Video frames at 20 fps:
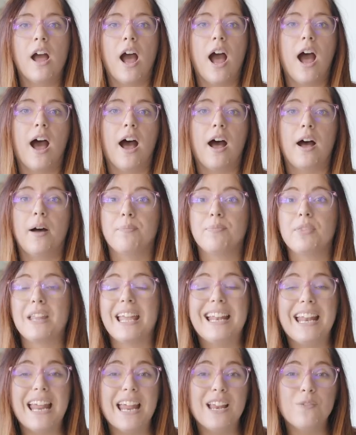um,
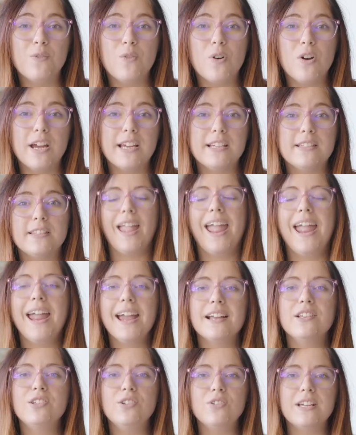an invoice,
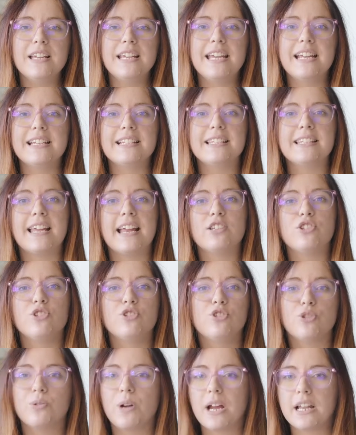and you can get it
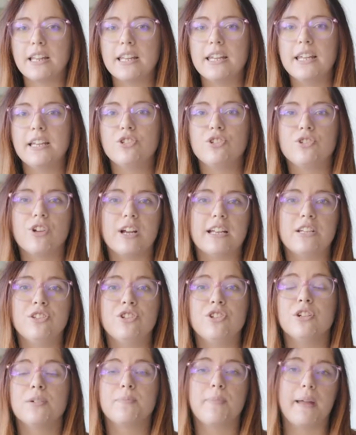sent directly straight
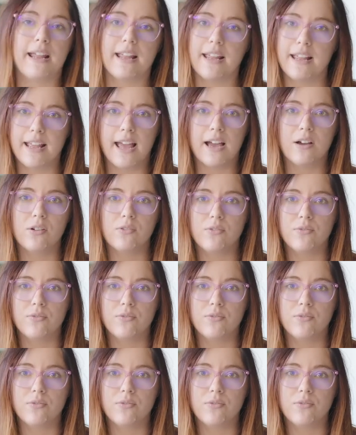into your bank account.